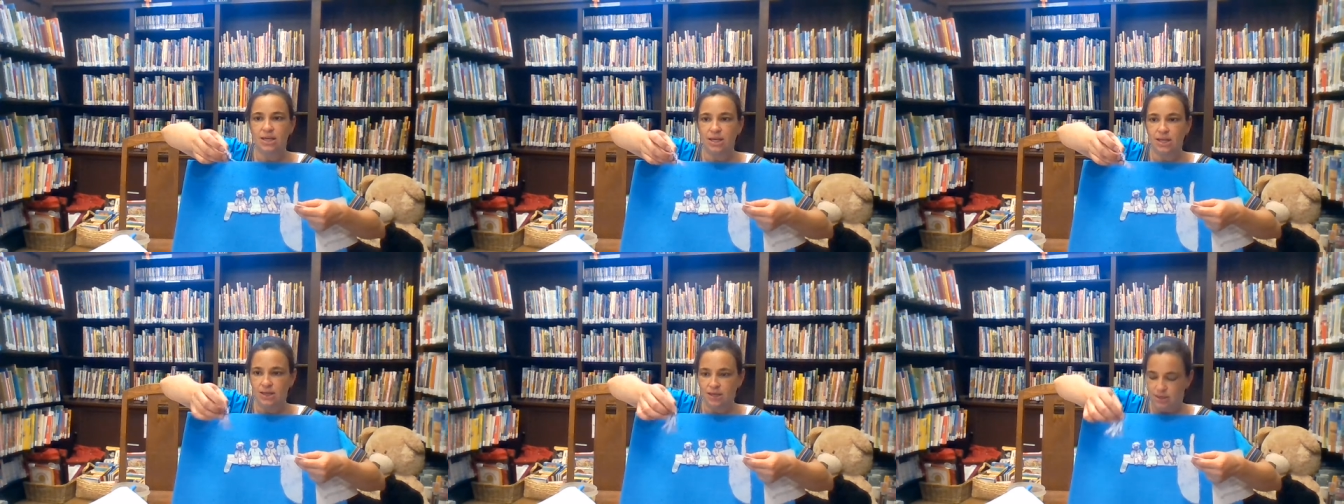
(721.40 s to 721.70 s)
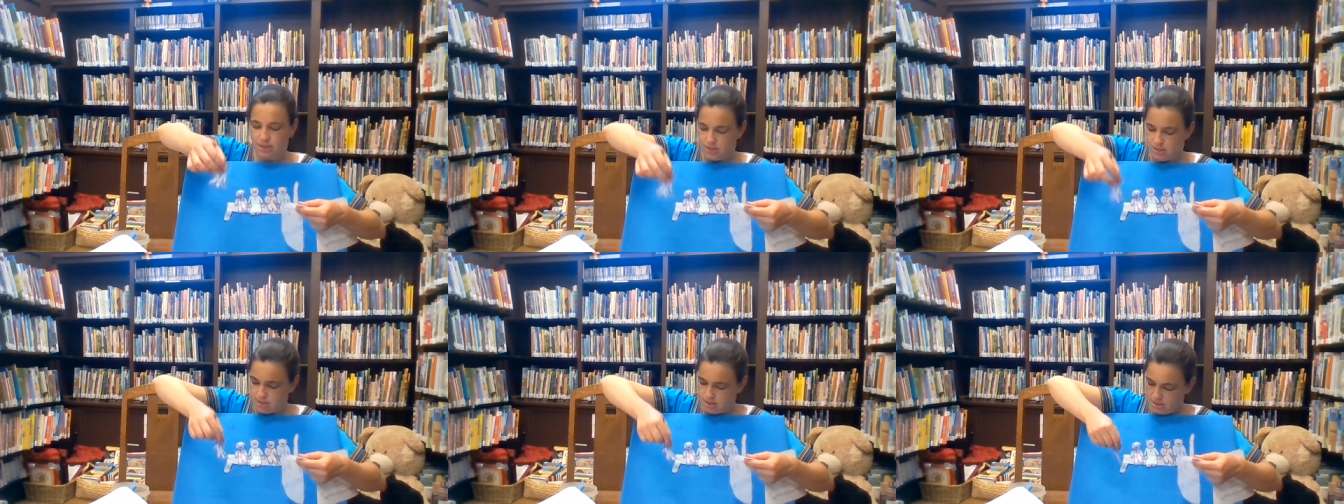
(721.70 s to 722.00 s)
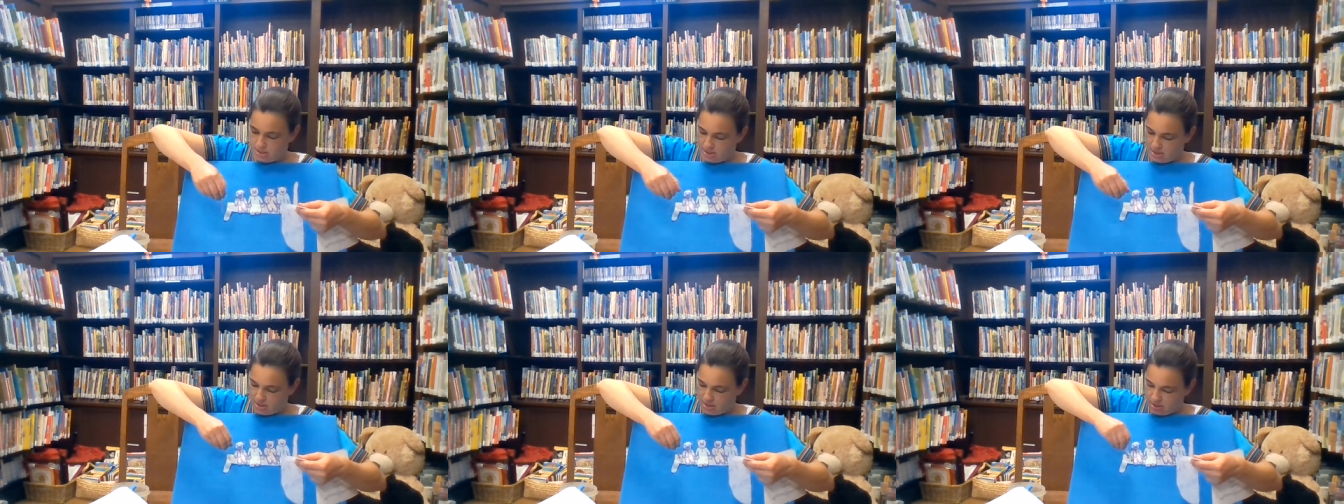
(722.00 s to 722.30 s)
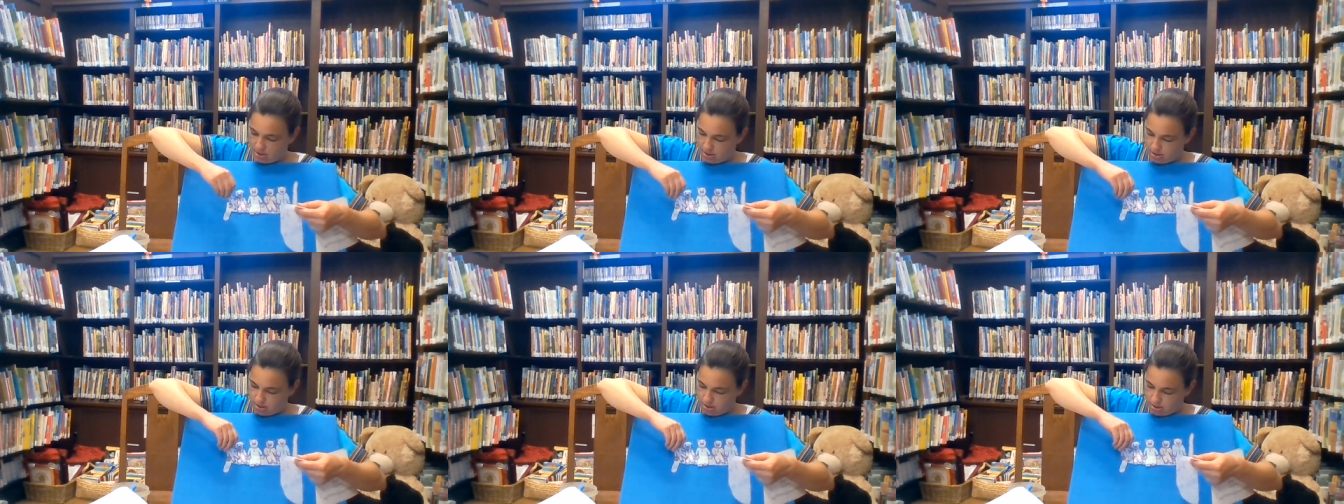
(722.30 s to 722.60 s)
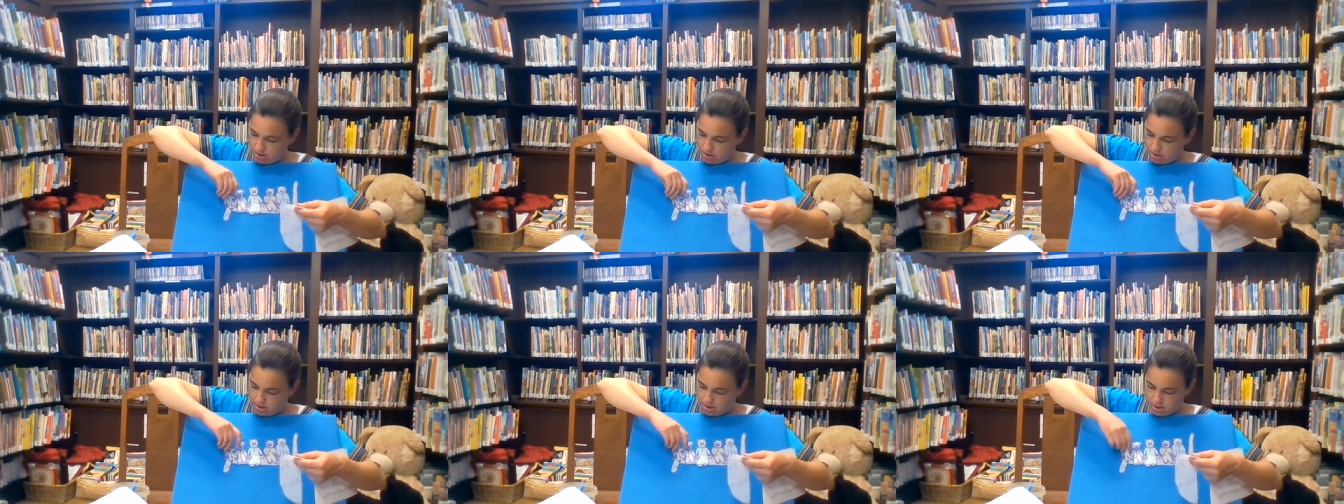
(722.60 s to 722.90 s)
kitten.
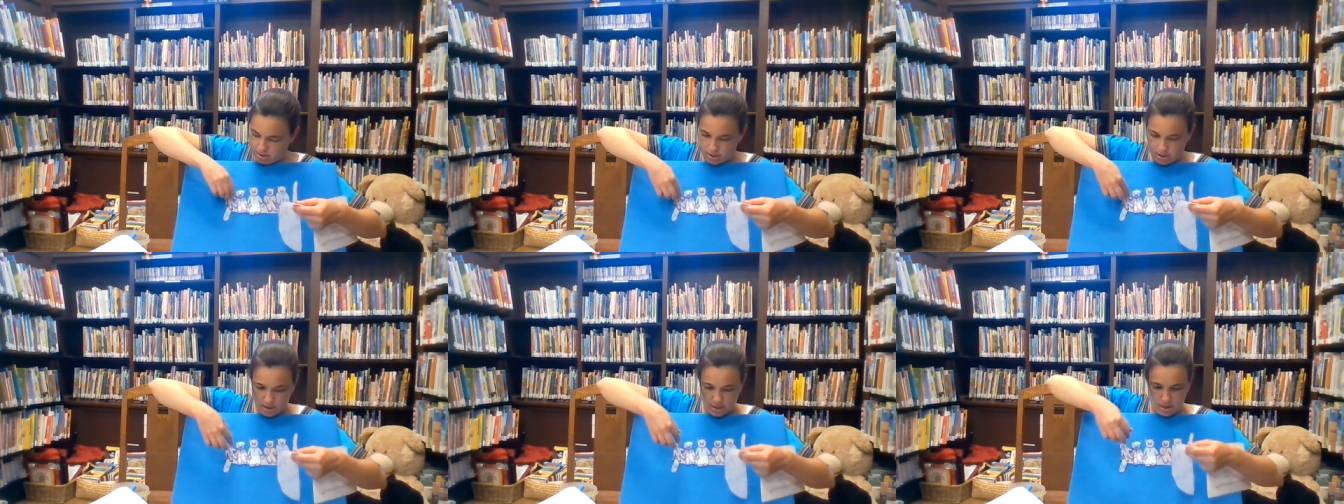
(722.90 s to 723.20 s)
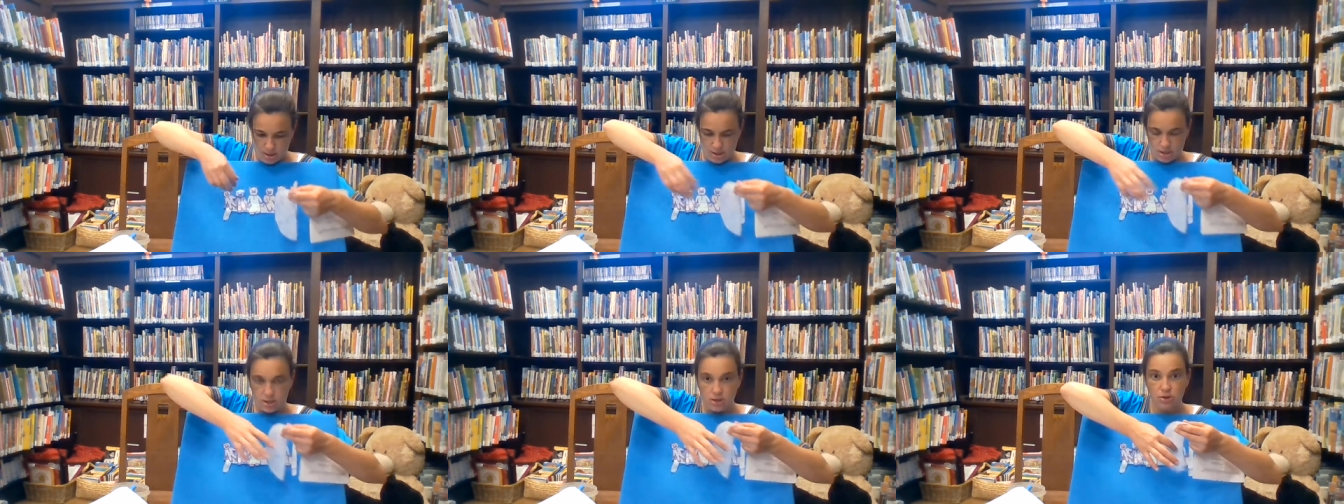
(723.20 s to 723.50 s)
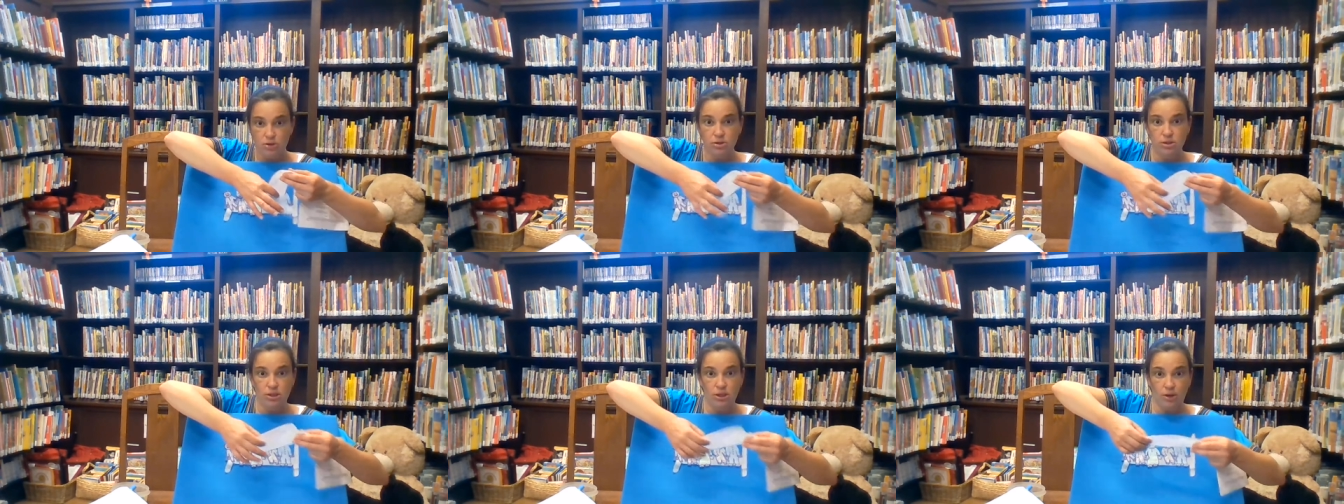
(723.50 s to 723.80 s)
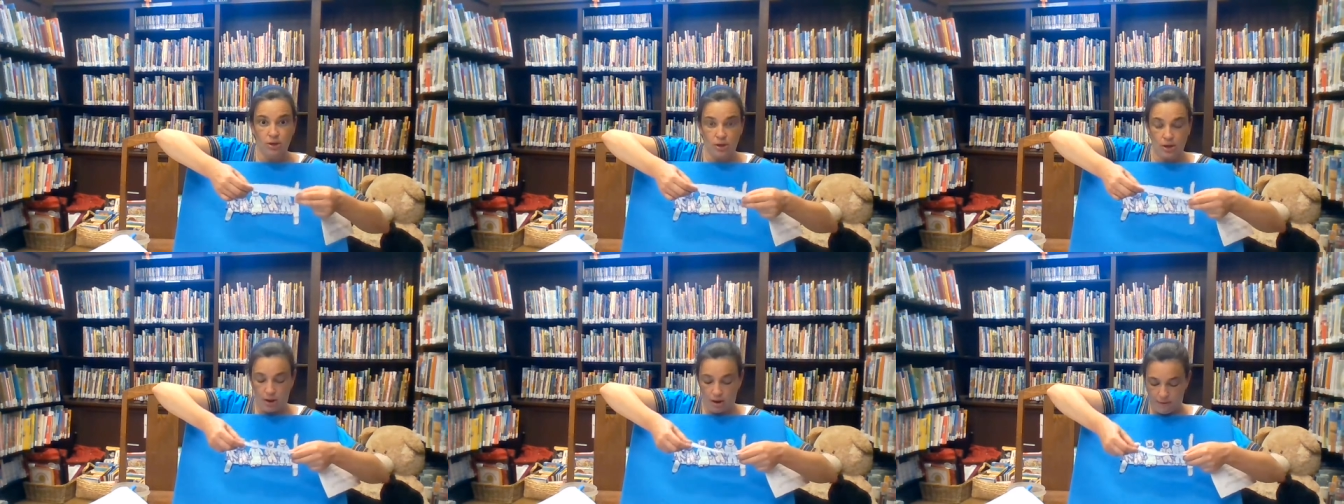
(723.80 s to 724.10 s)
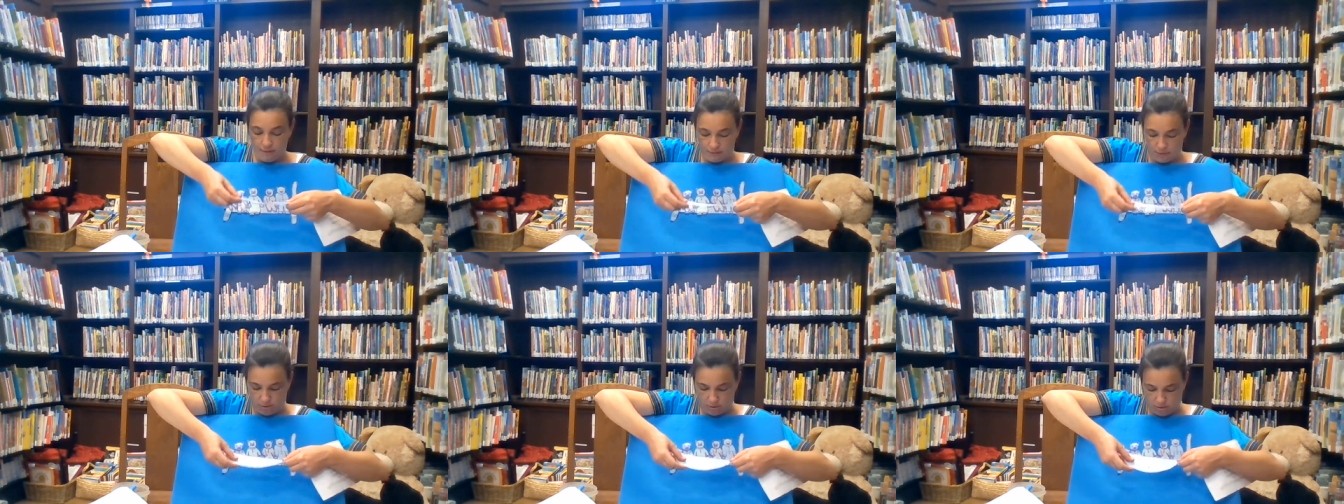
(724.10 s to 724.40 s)
And here's their
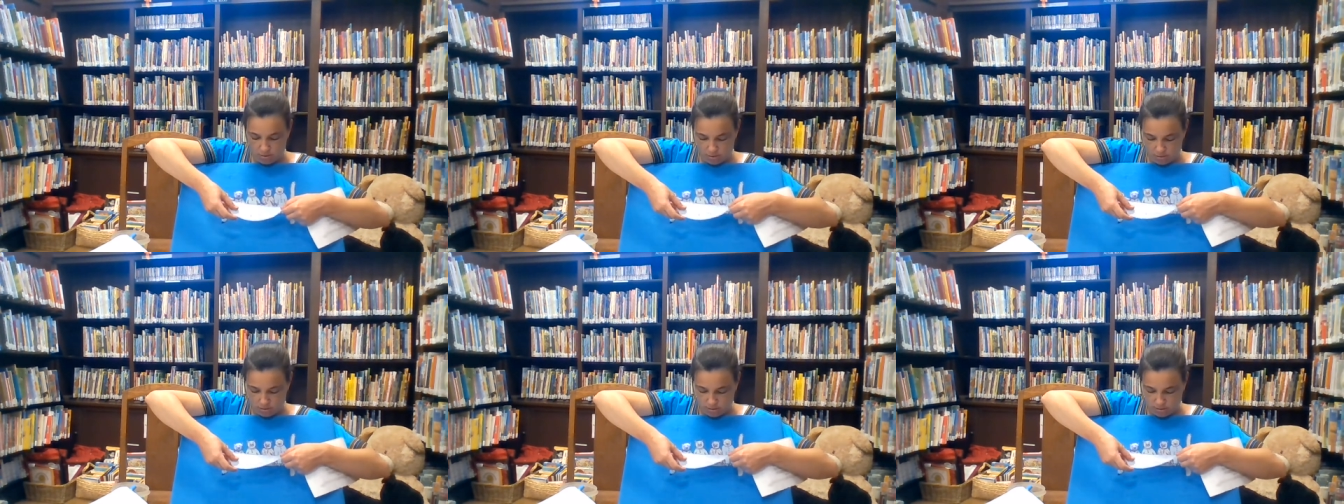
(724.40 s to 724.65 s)
cover.